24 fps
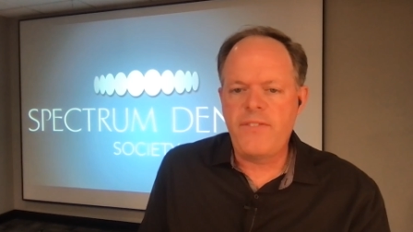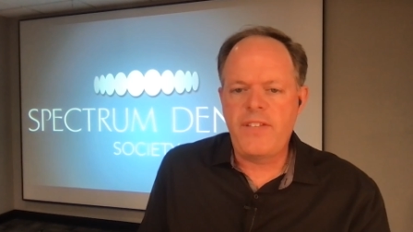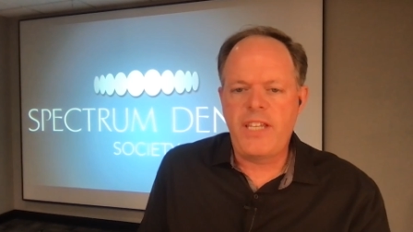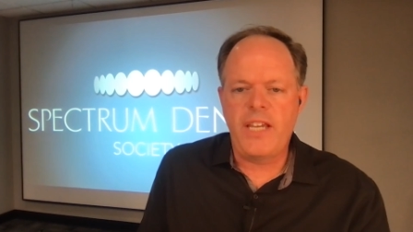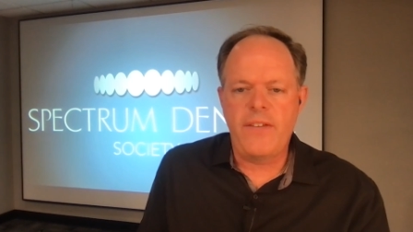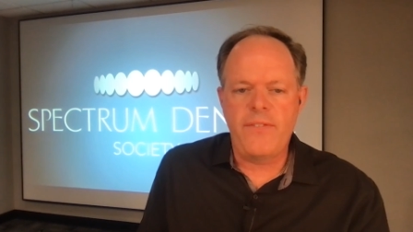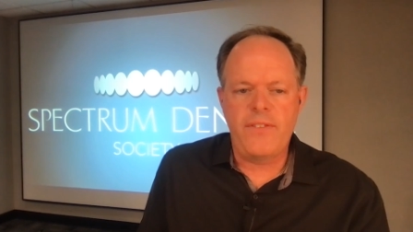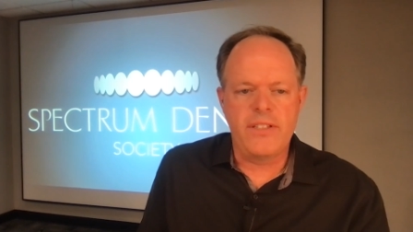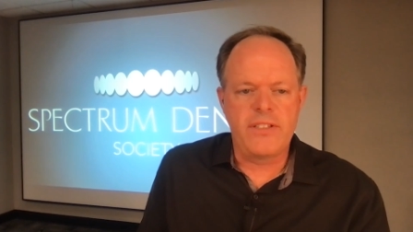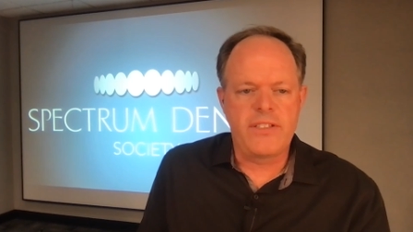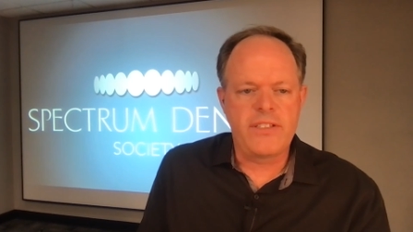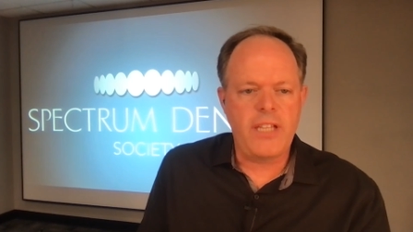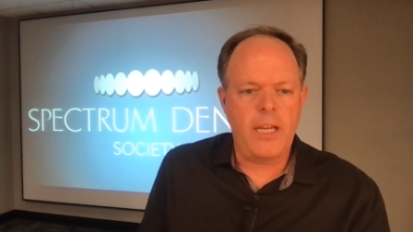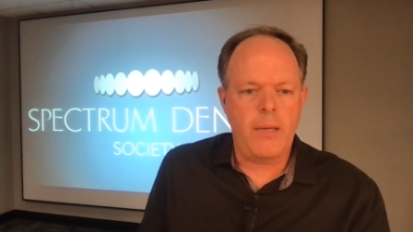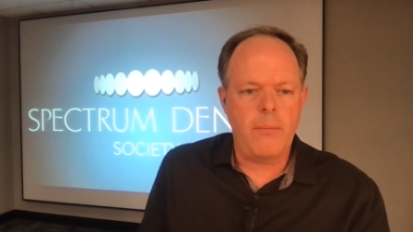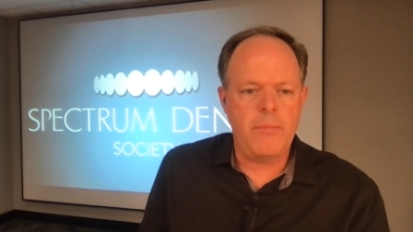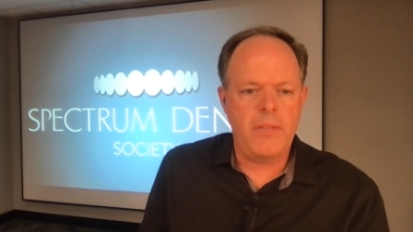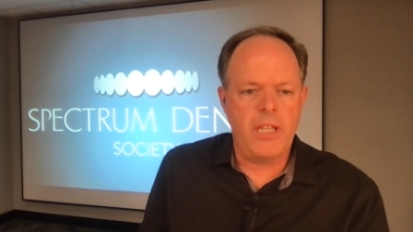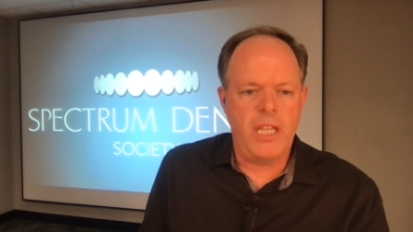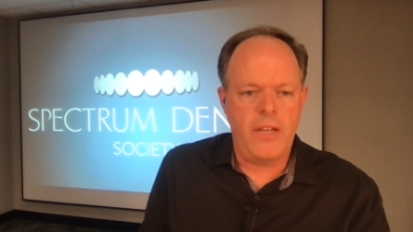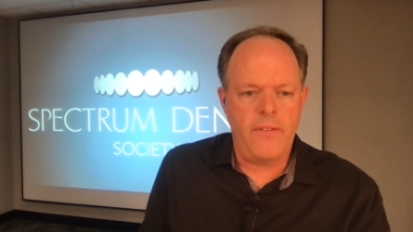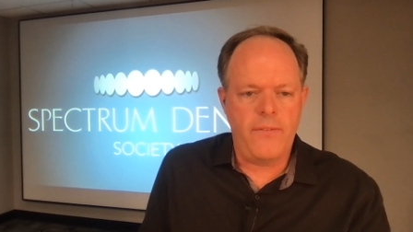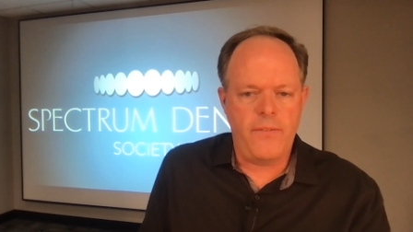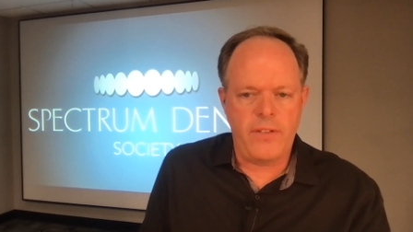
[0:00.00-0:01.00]
given some
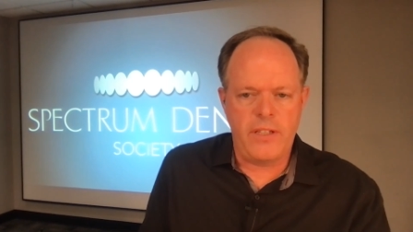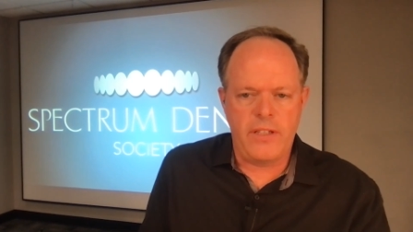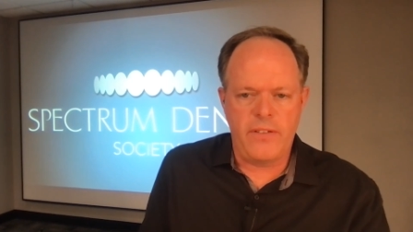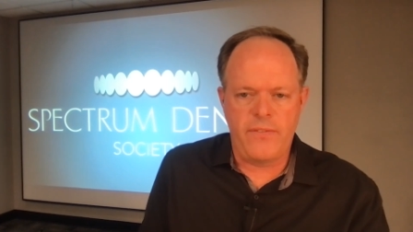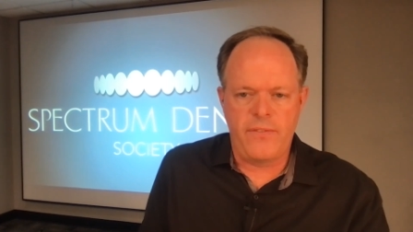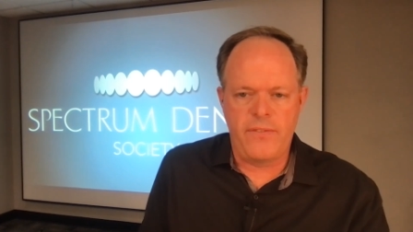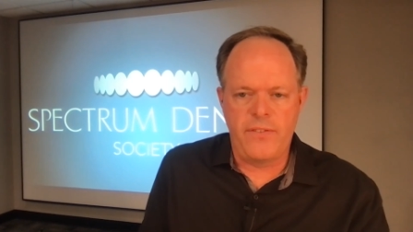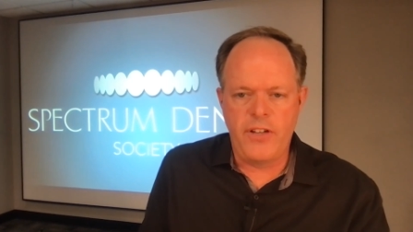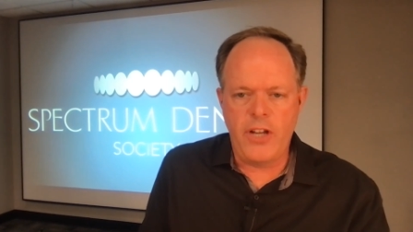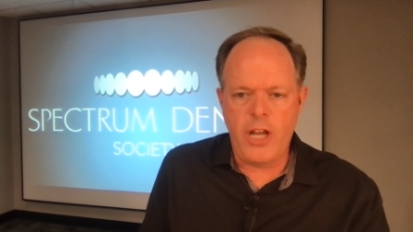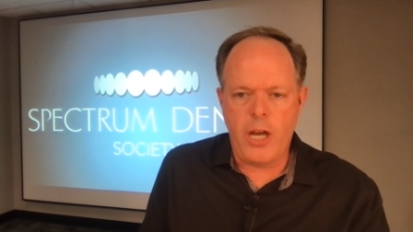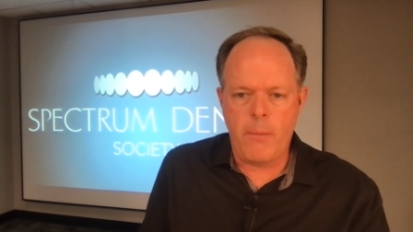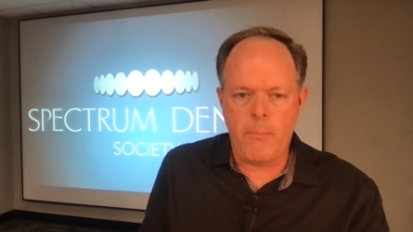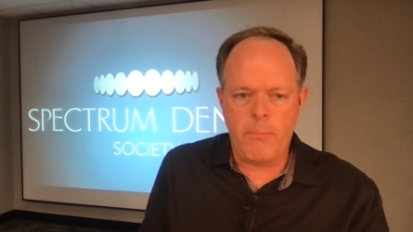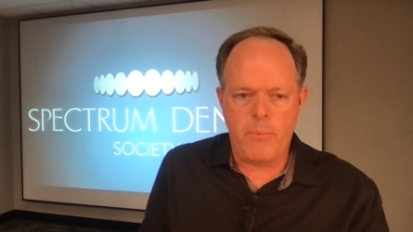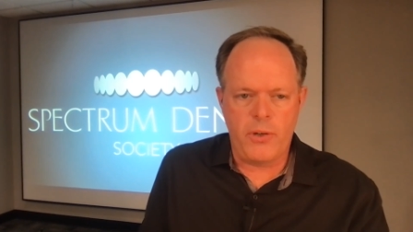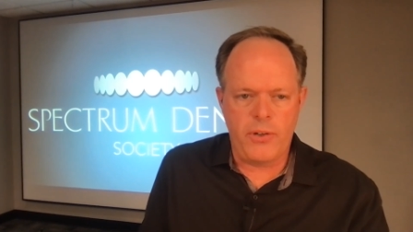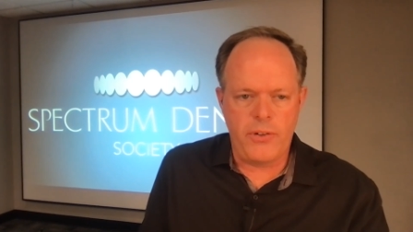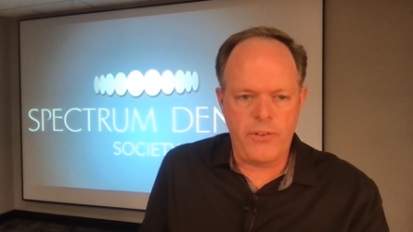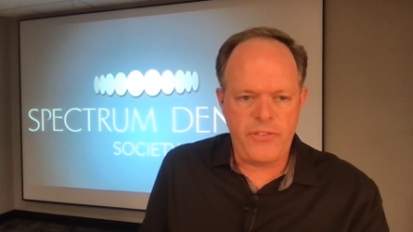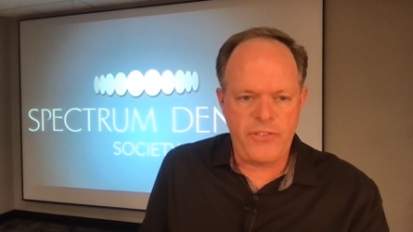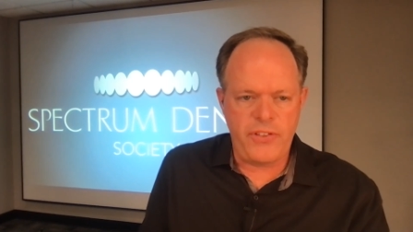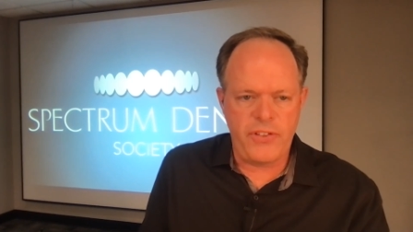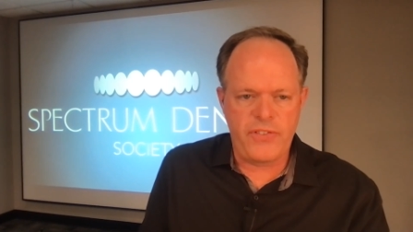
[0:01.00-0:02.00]
level of
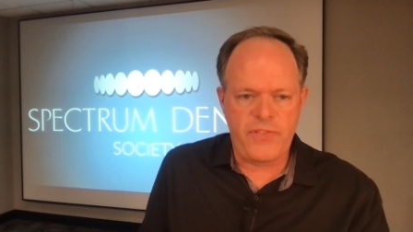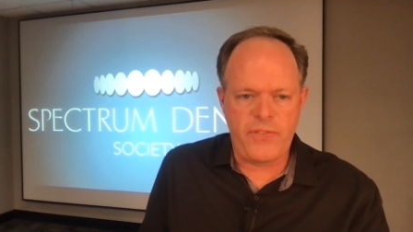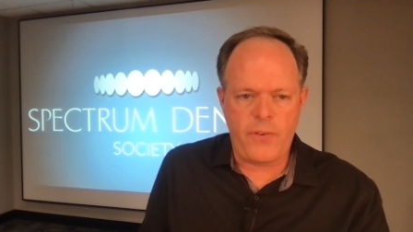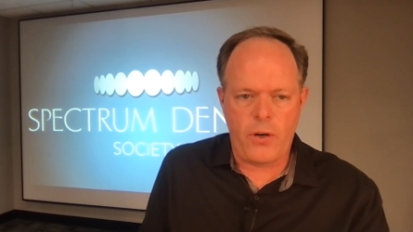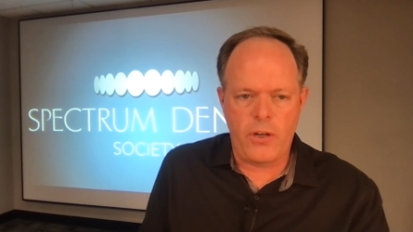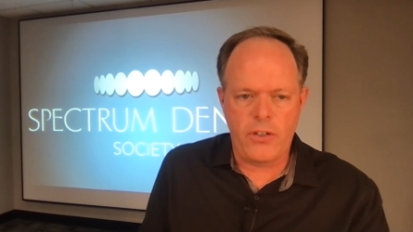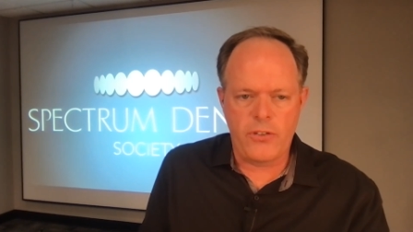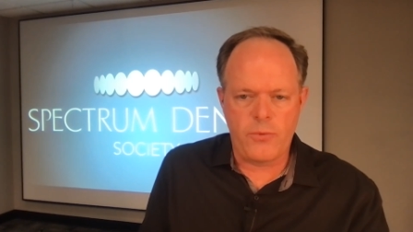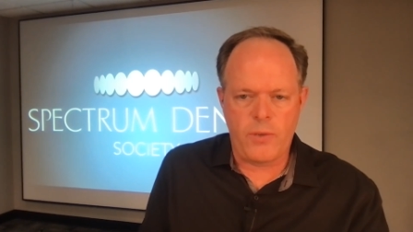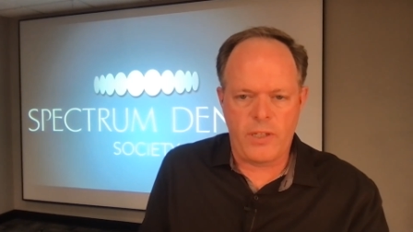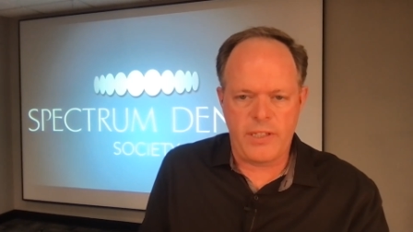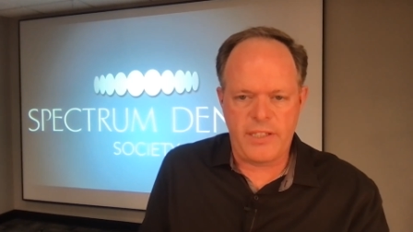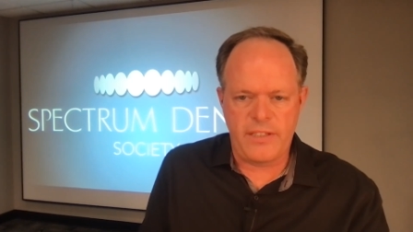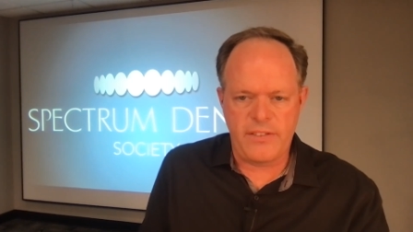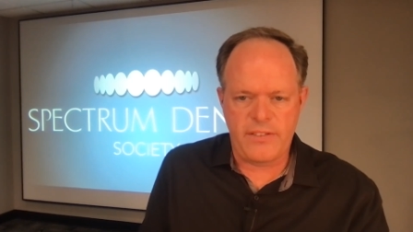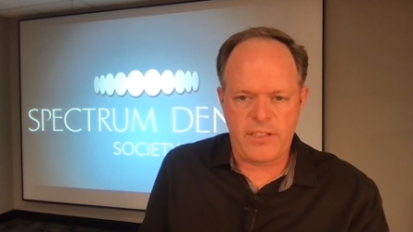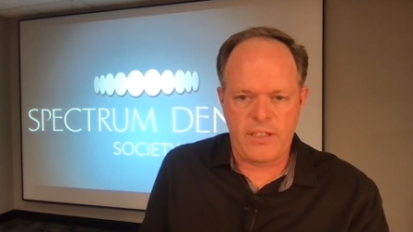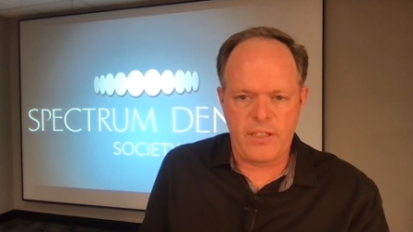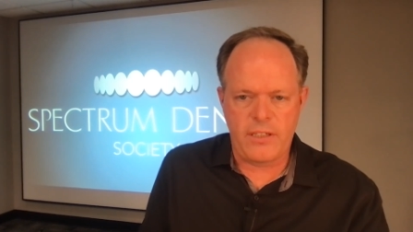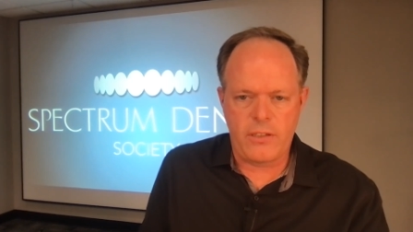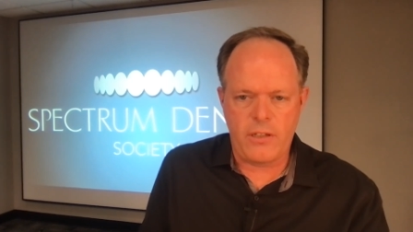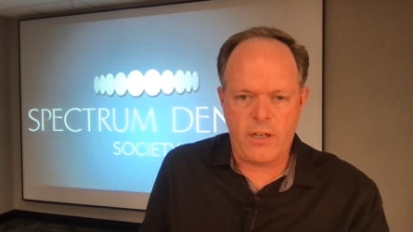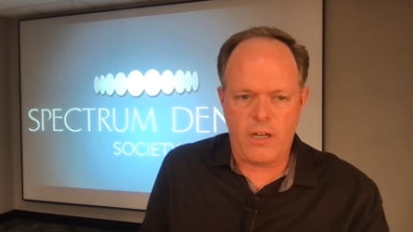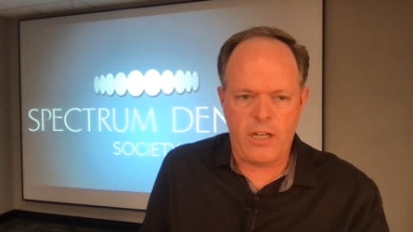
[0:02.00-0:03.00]
numbers as far as what this
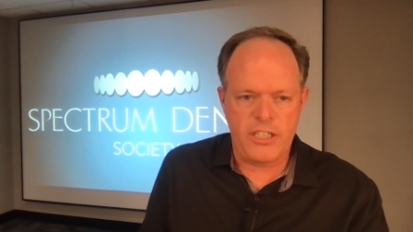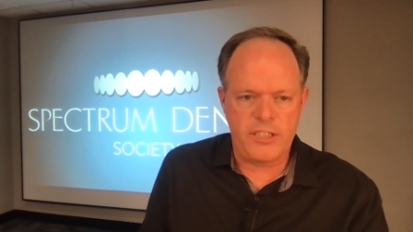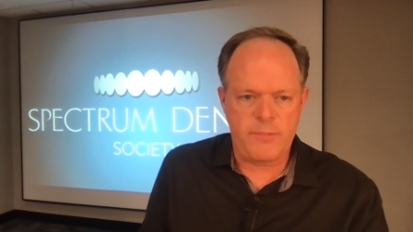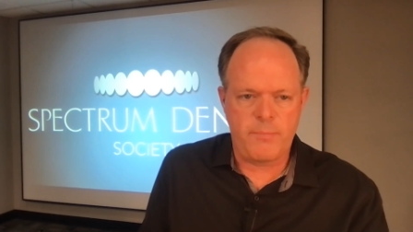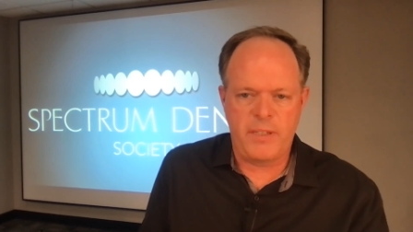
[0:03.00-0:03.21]
can cost,